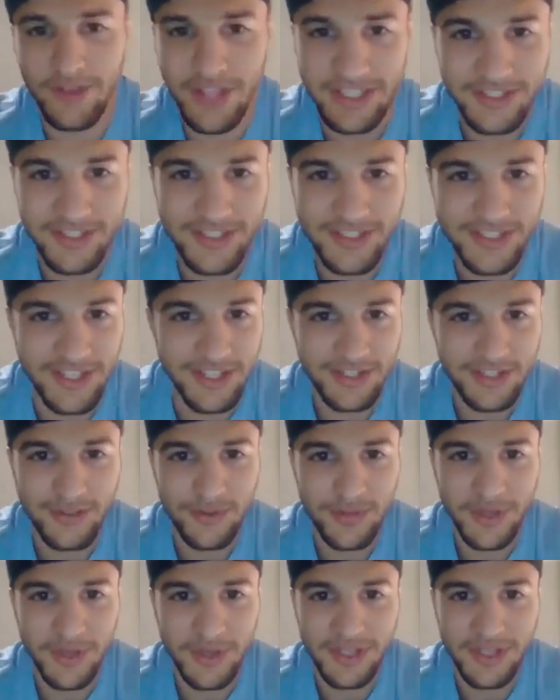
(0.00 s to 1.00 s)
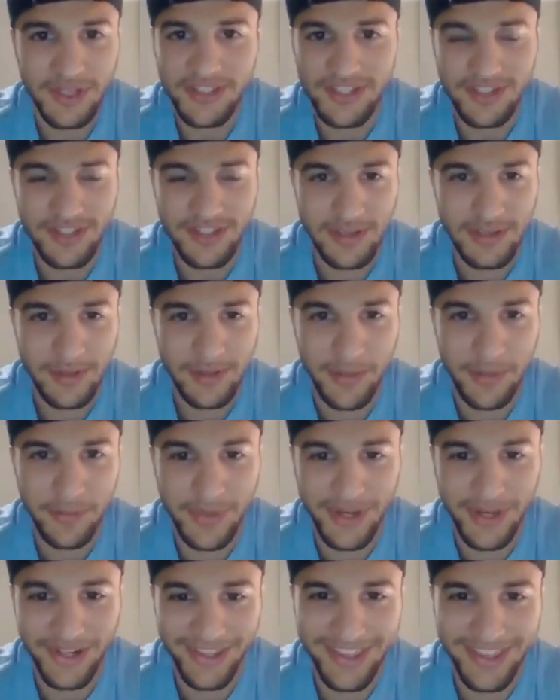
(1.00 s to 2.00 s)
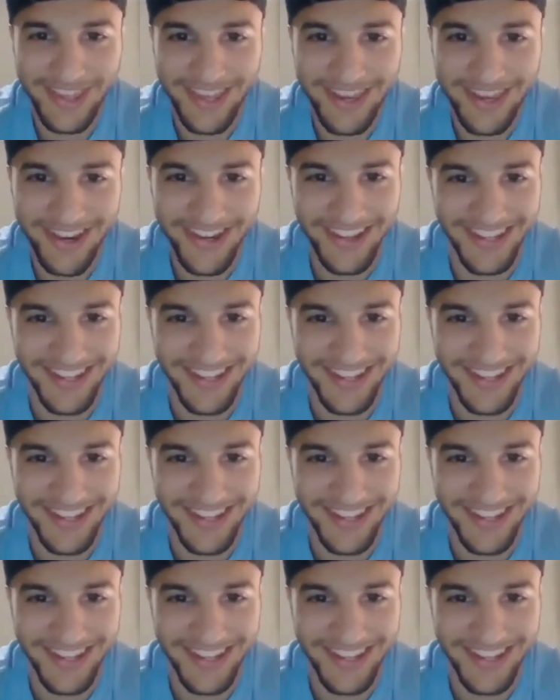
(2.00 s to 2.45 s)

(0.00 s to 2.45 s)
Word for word: like the city too much. I'm barely there.